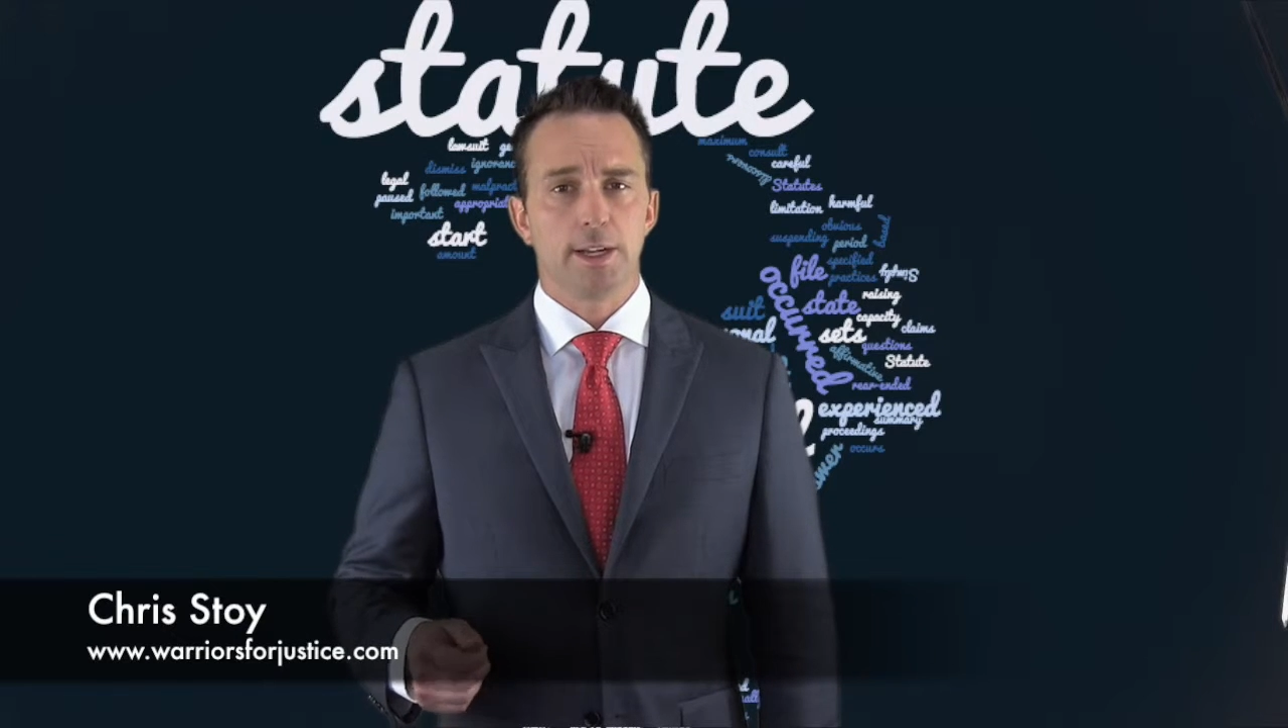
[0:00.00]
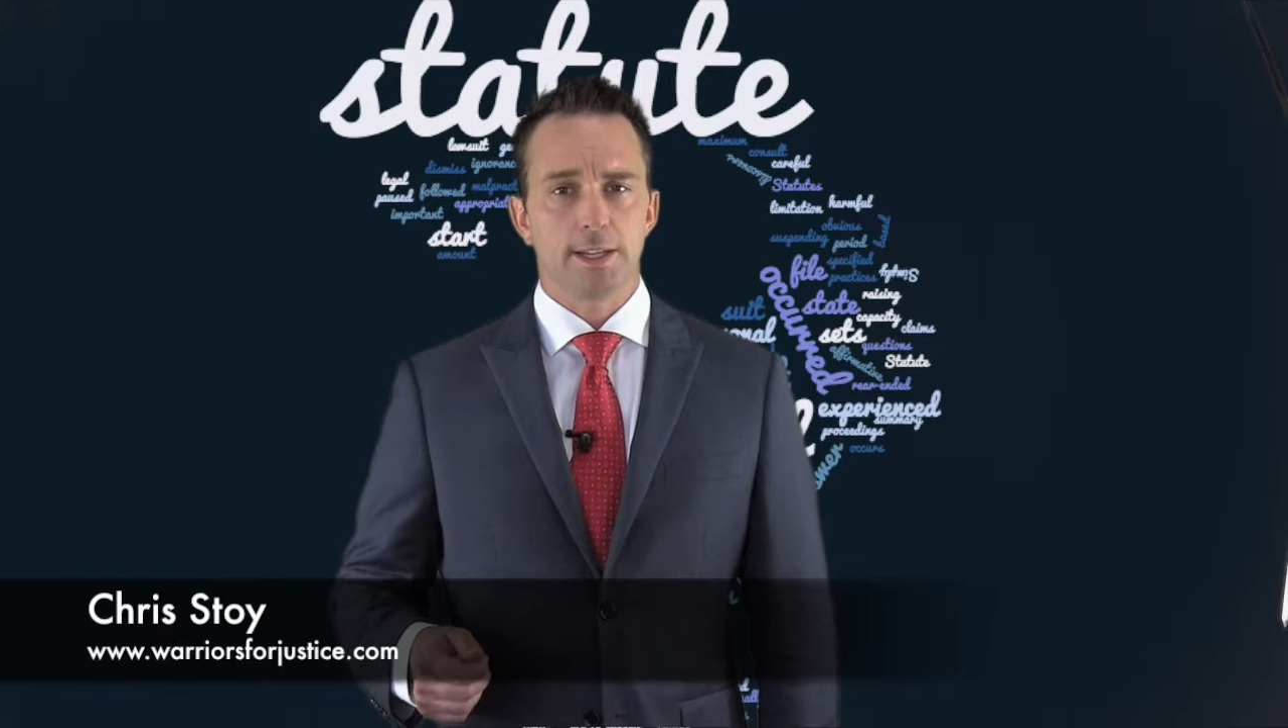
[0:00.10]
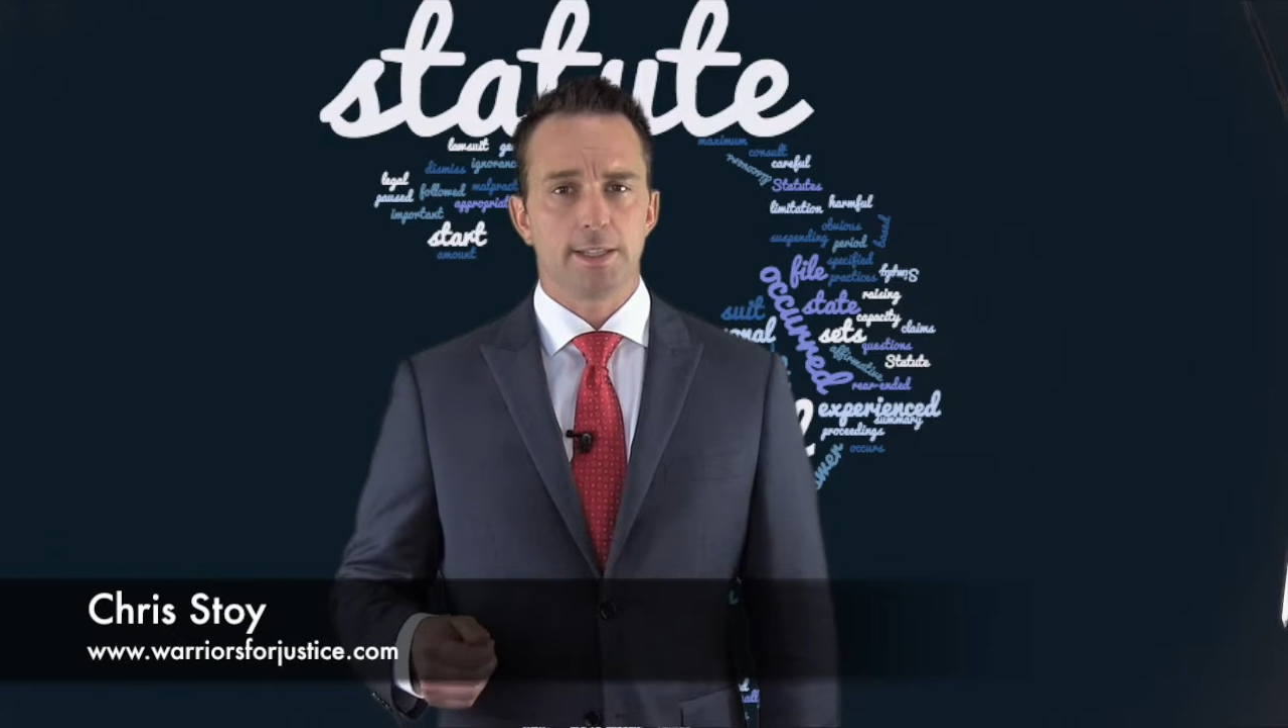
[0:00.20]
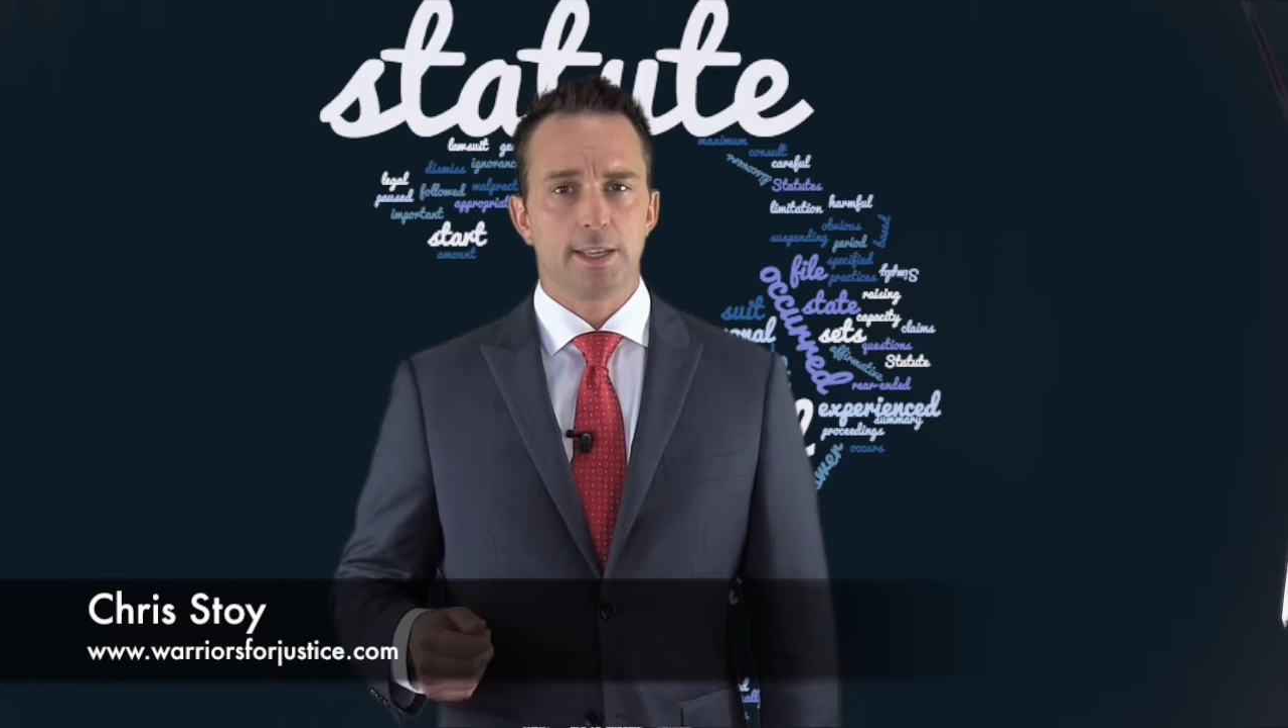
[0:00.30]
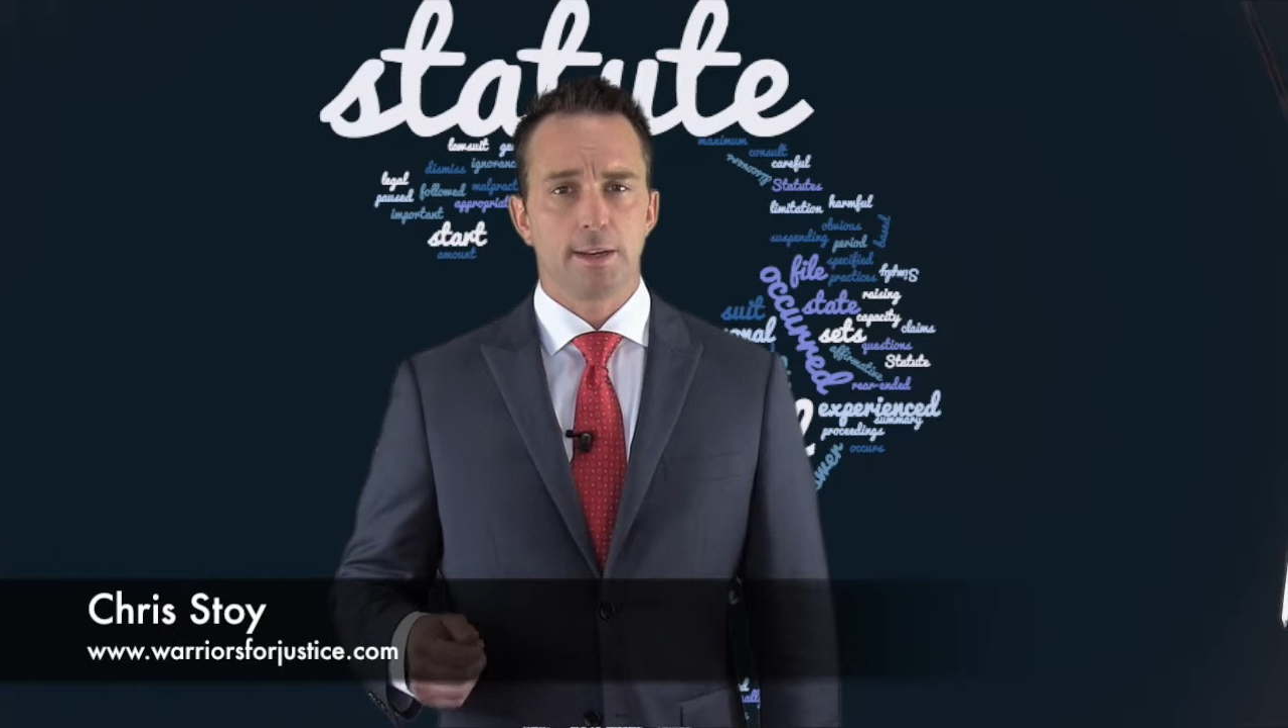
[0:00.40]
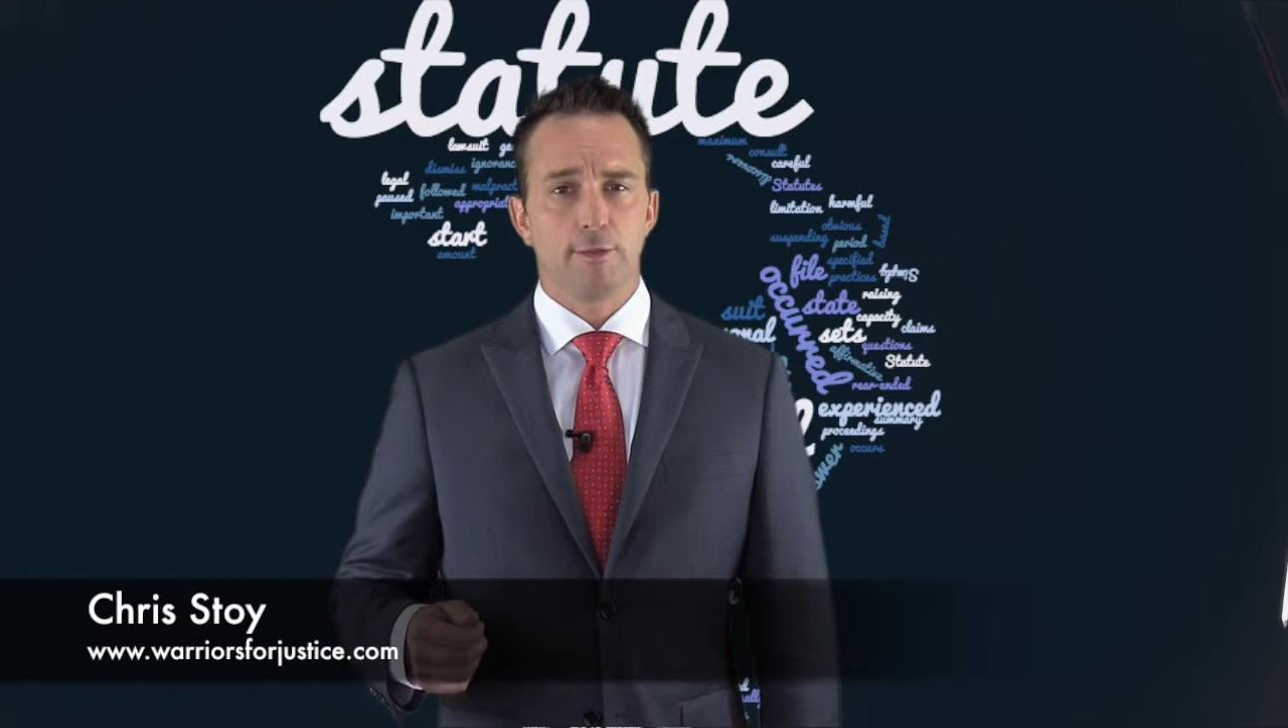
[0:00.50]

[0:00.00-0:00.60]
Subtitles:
against the